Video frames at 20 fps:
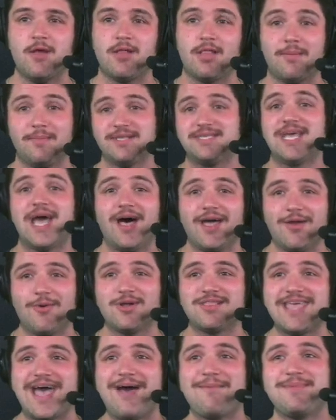Let me tell you
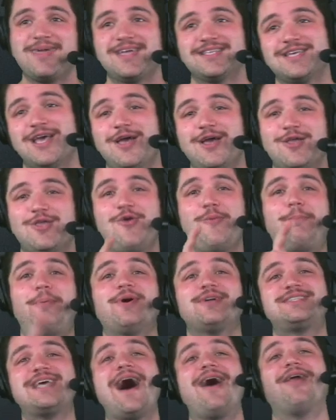what that means. You
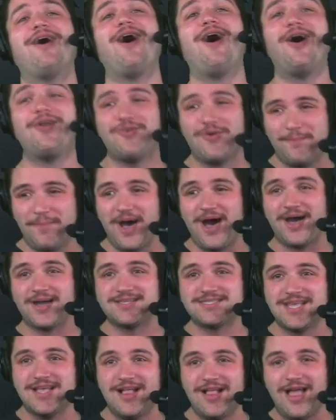put down
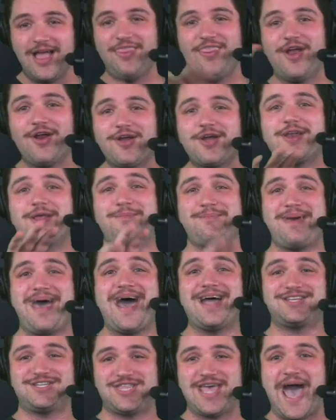$100, and they're going to
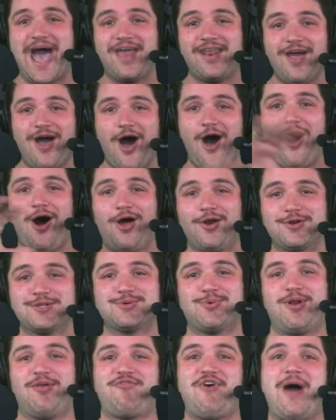match that
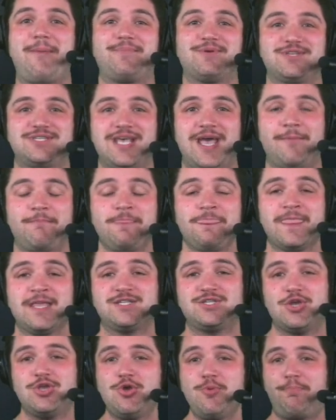125%.
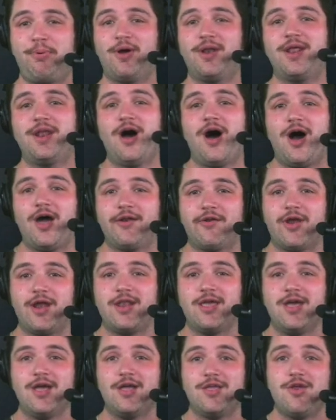So you put in 100,
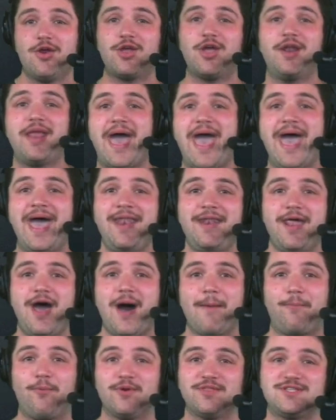you're going to end
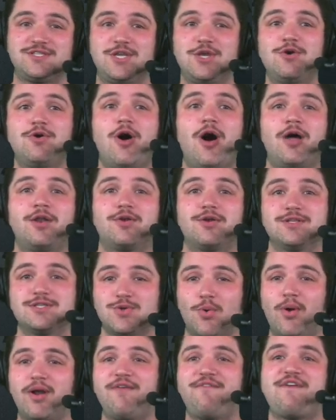up with
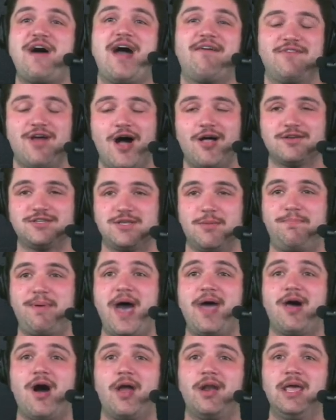$225 to
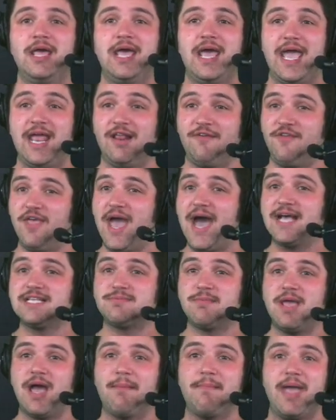bet on. And if you ask
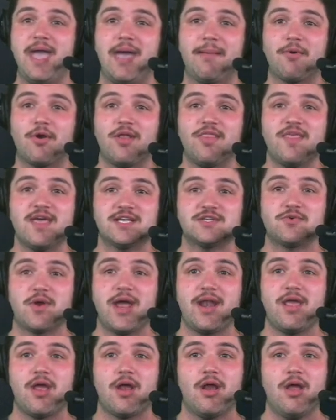me, I'm hammering this
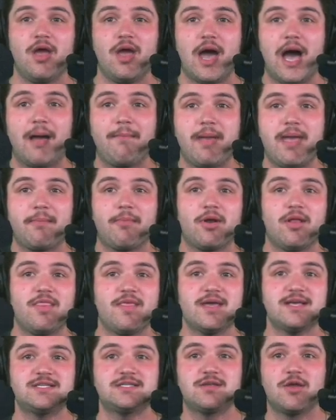right here. I'm hammering
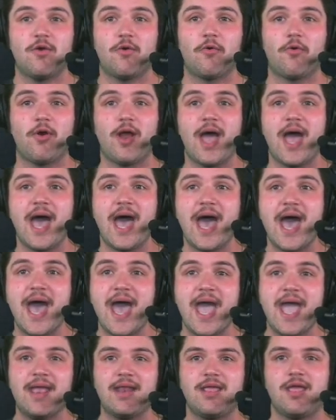this
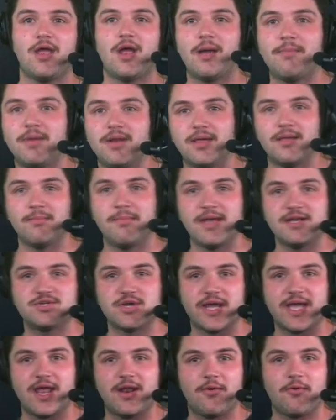right here. I'm going to make sure
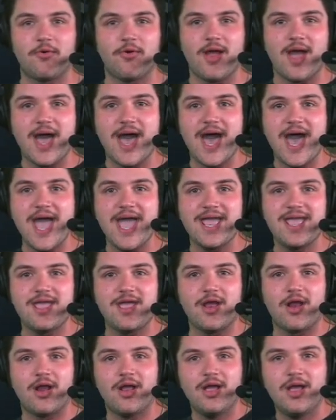I got it right
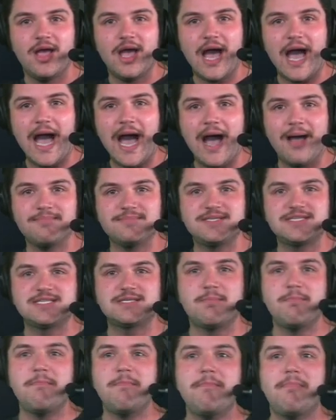here. I'm
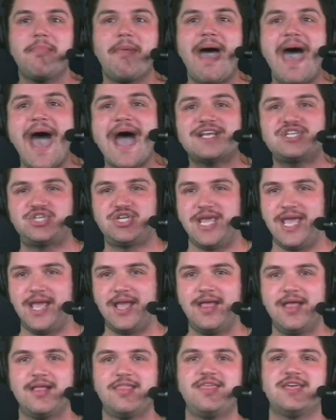
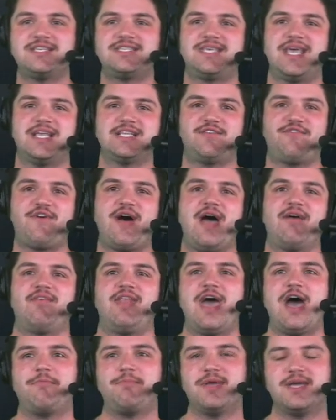smashing this Saints
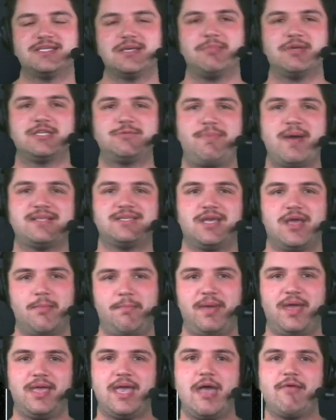5.5, because I'm expecting a
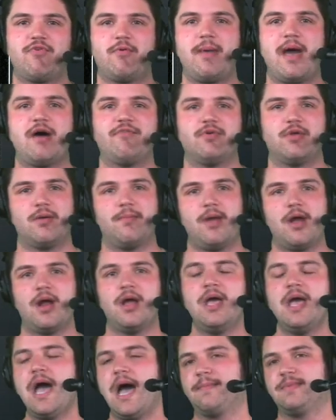big game from Alvin Kamara.
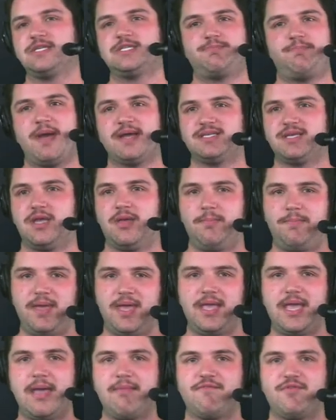I'm expecting a
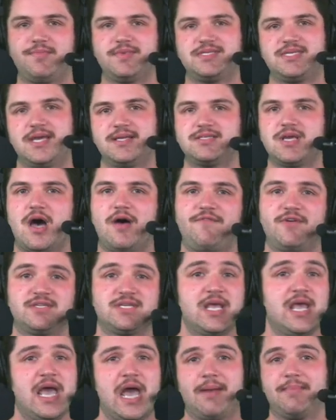big game from the Saints offense.
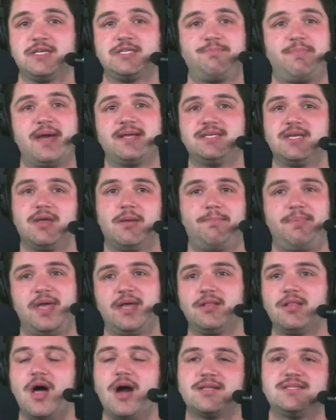I'm expecting a big
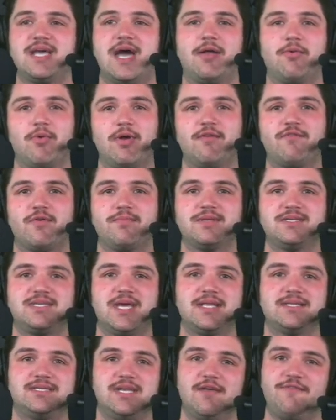lockdown win from the
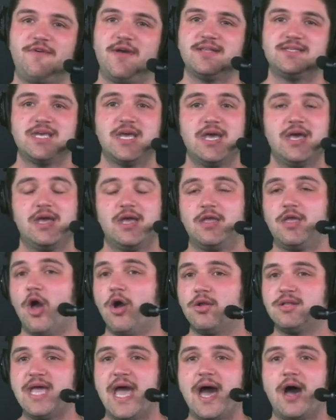Saints defense. Go
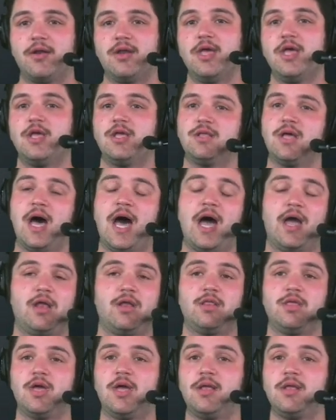down.
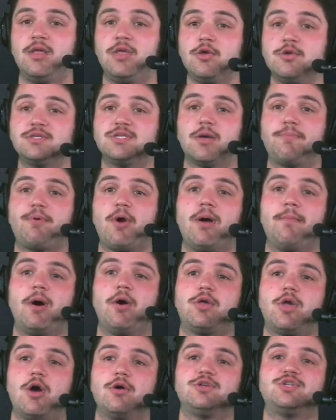Use the
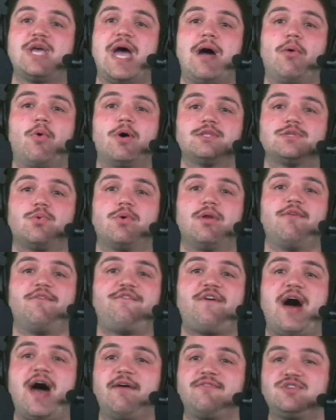promo code
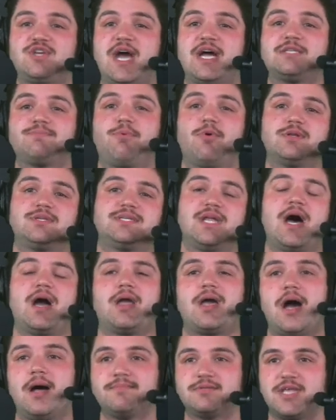CHAT125,
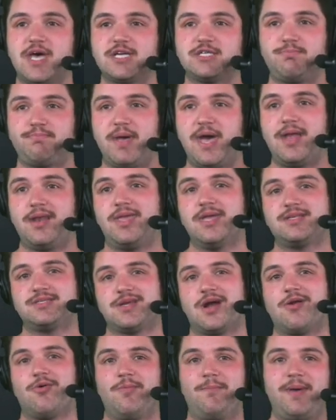chatsports.com/bet. Get
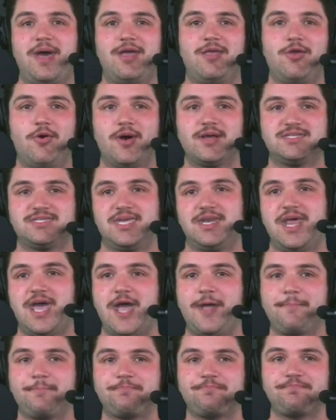started with BetUS today.